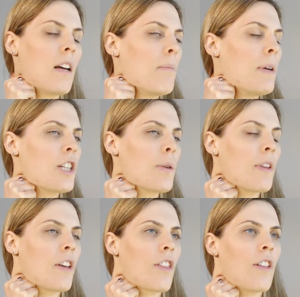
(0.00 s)
Pinch it
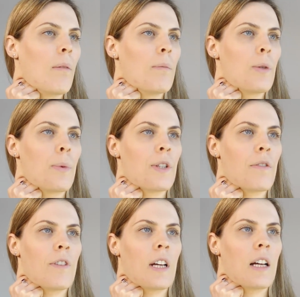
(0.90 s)
with your thumb towards your
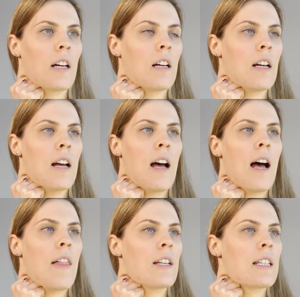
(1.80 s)
finger
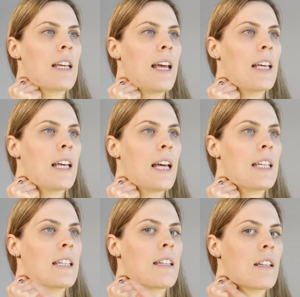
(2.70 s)
and then take
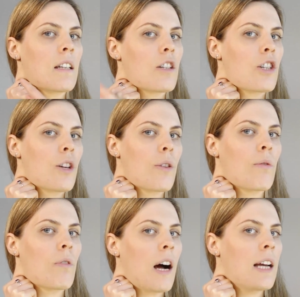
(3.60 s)
it to the
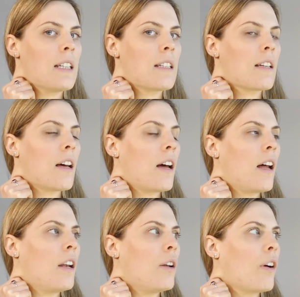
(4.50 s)
right
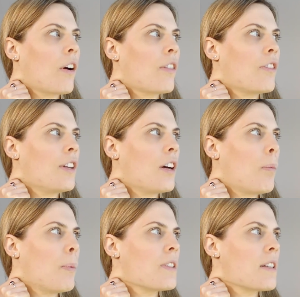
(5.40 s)
and look to the
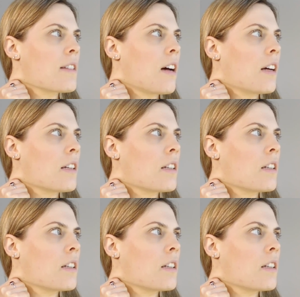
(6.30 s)
opposite side.